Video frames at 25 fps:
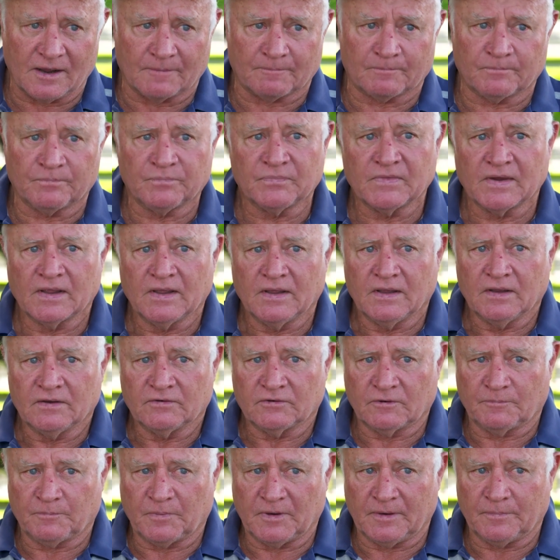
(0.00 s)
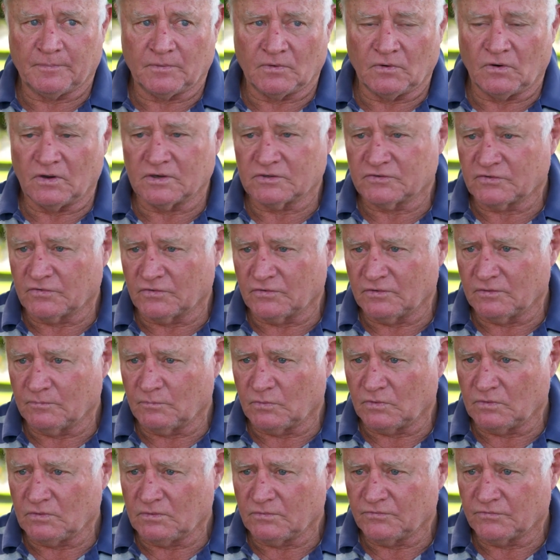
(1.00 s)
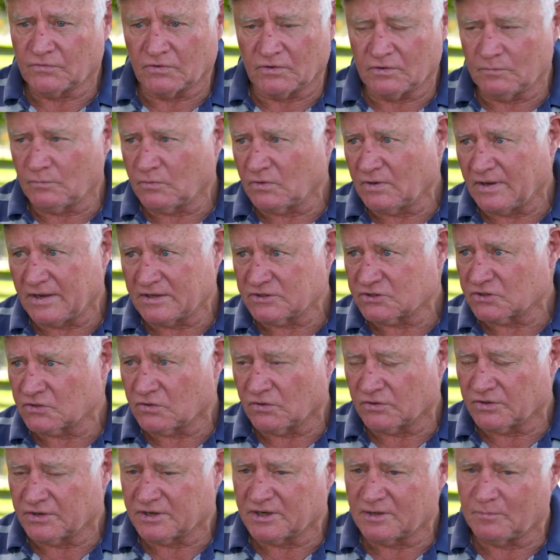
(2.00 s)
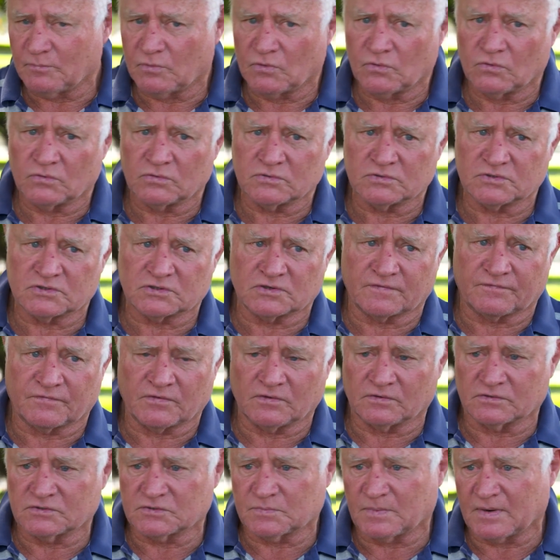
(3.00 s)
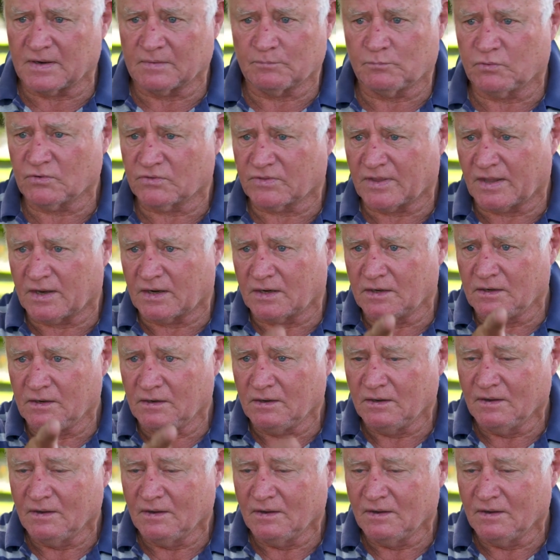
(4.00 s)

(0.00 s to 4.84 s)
up to people like Turnbull. Turnbull hasn't got any balls, if you will smart, put that in.